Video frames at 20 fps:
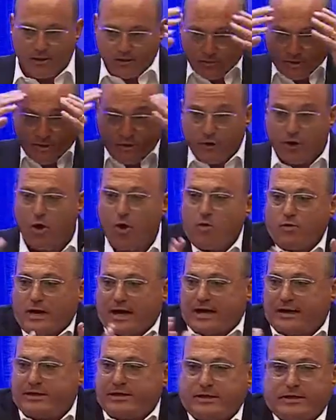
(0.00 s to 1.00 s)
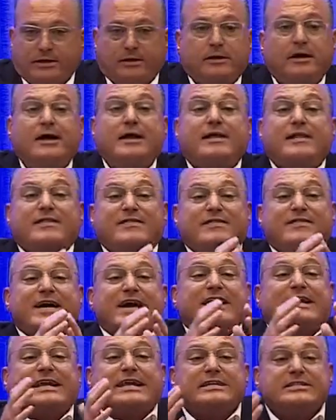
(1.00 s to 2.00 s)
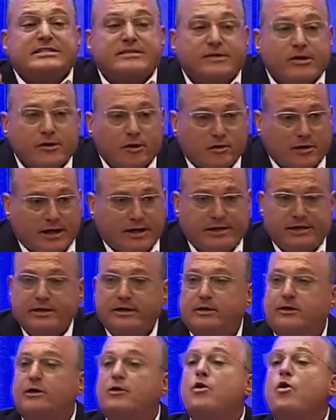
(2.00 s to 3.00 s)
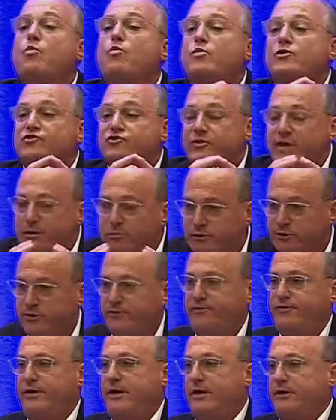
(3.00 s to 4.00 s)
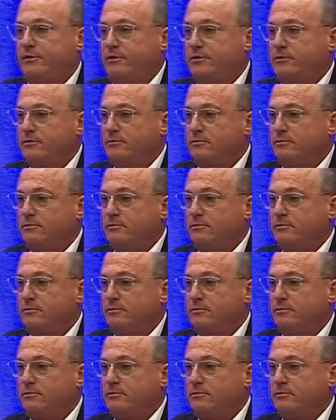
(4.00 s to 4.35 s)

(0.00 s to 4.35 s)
the known idea that is their idea, which they will defend,